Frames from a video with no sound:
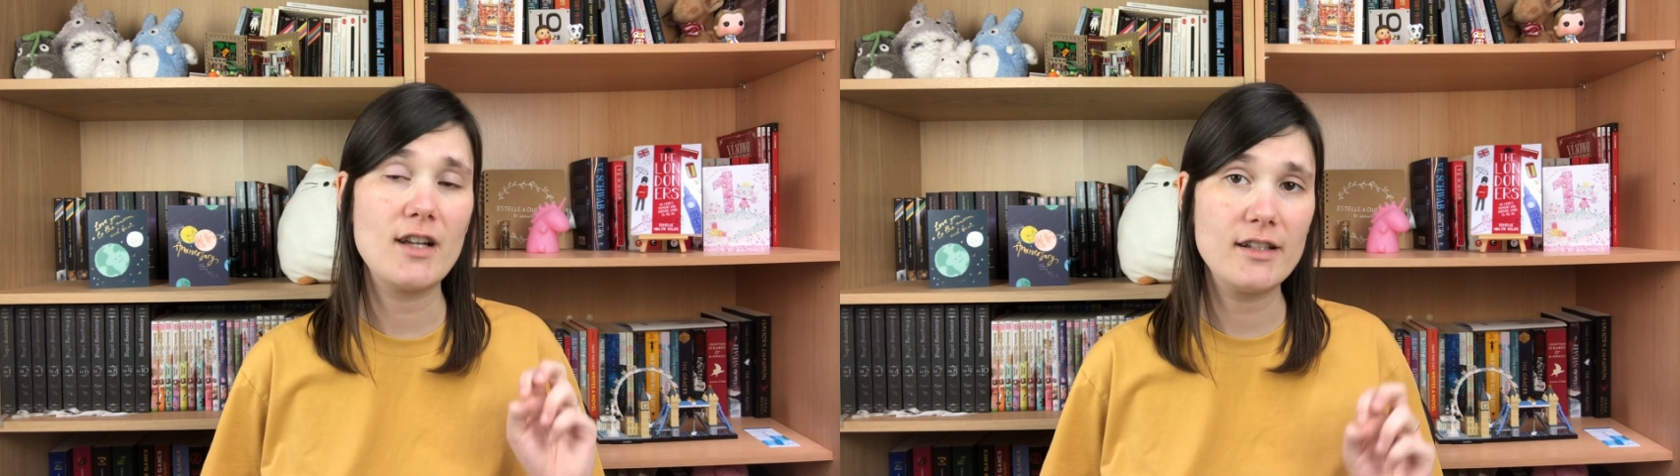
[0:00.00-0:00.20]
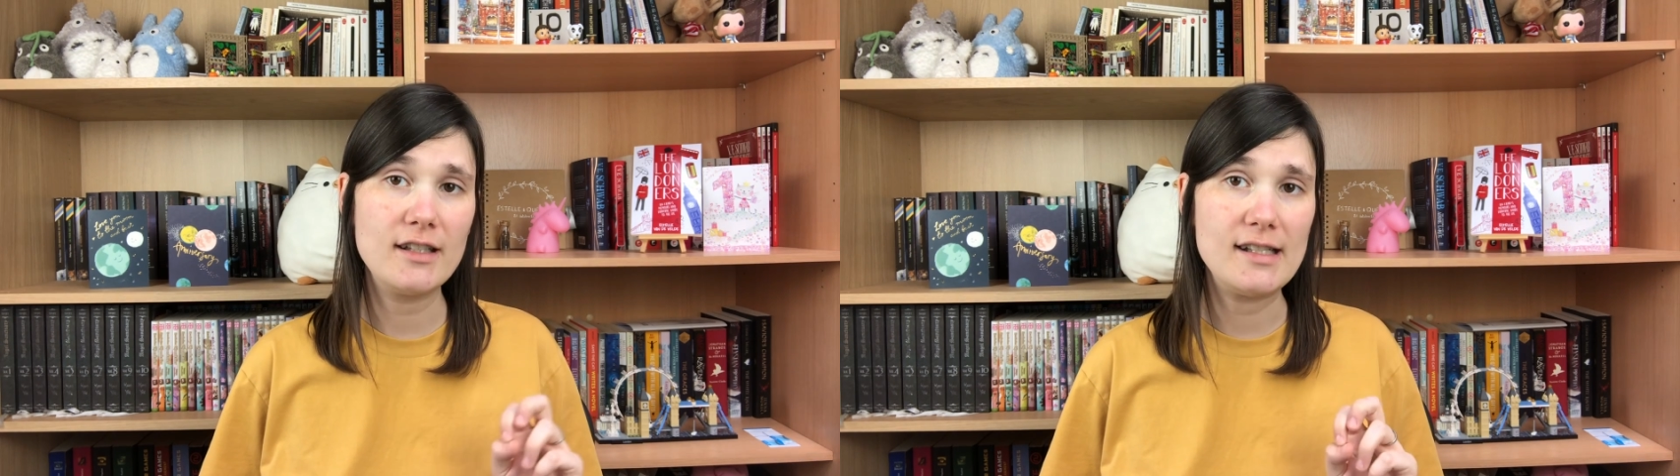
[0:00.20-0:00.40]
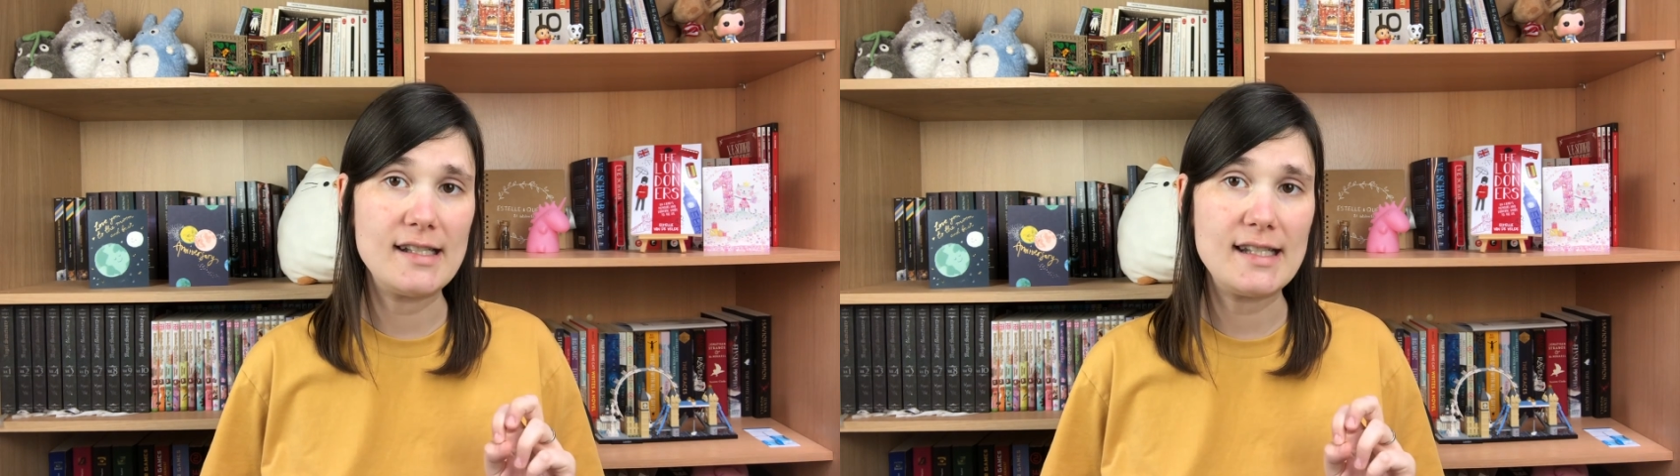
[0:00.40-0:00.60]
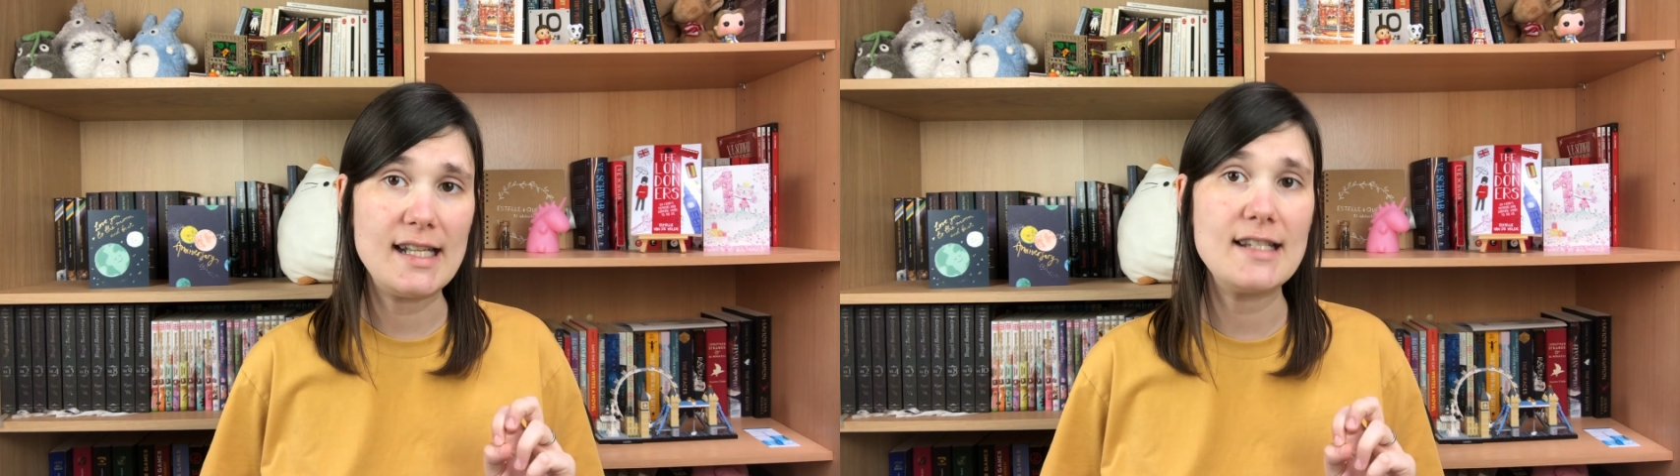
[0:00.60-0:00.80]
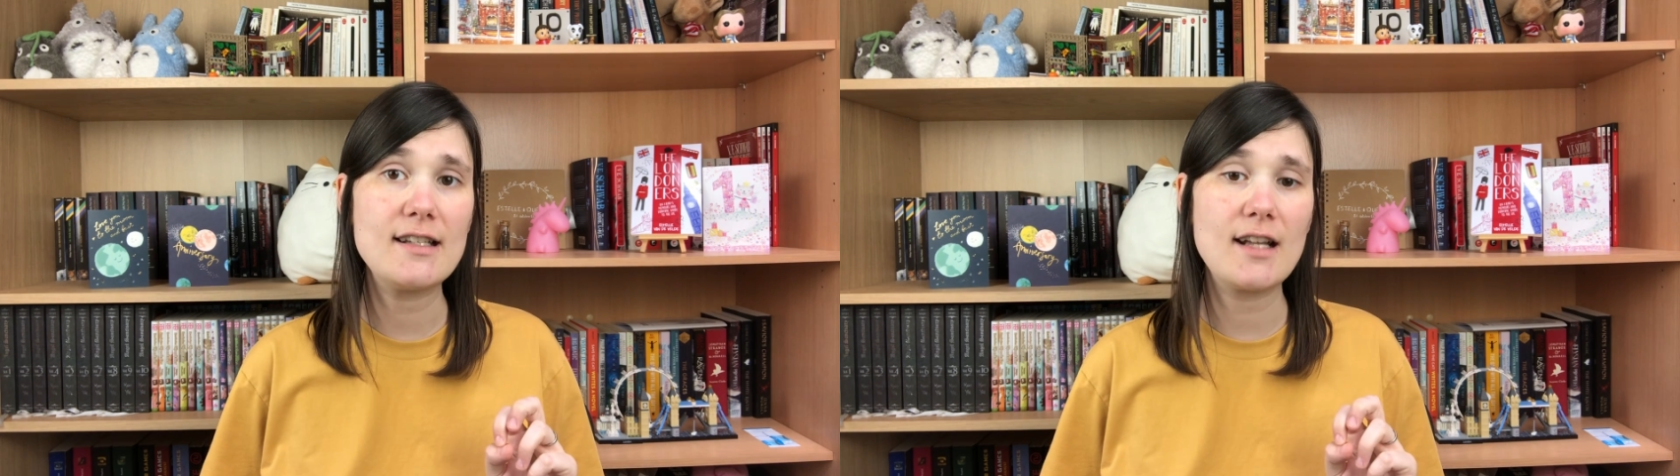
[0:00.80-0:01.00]
Londoner's
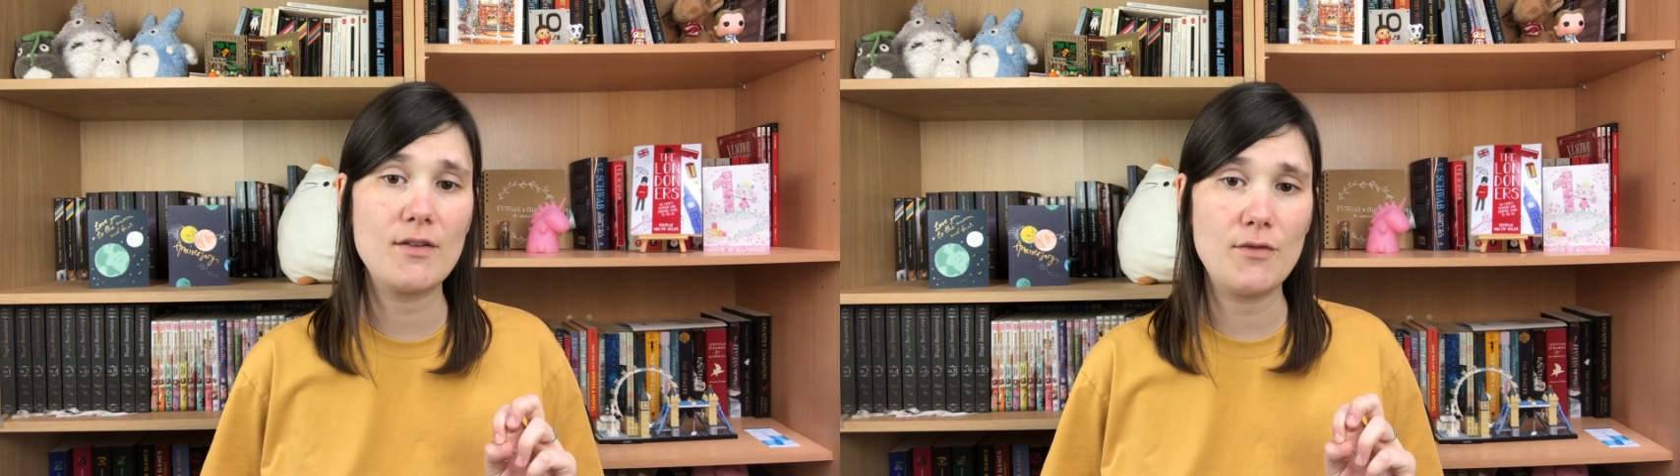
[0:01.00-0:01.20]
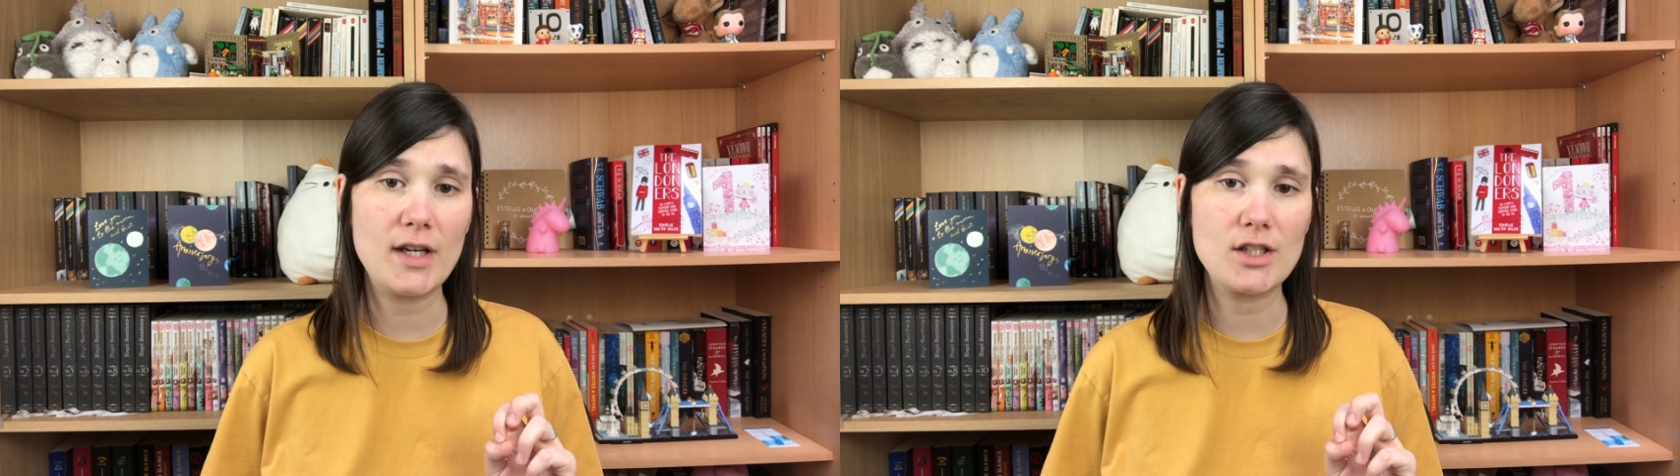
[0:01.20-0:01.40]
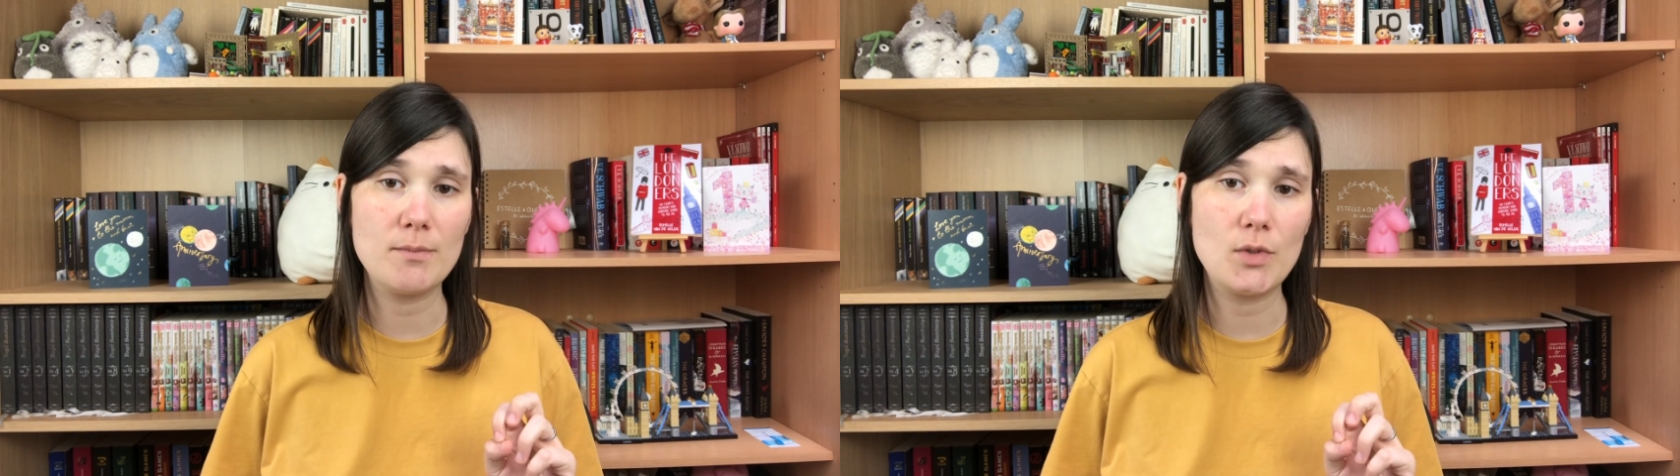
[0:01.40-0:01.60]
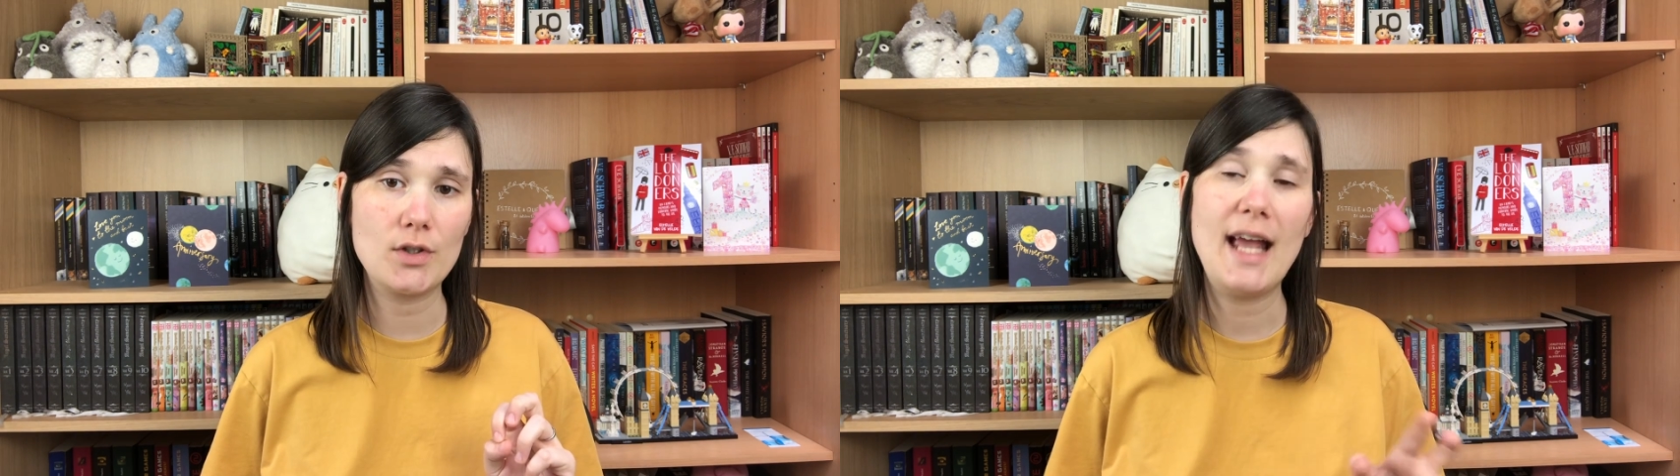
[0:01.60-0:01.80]
is a non-fiction book,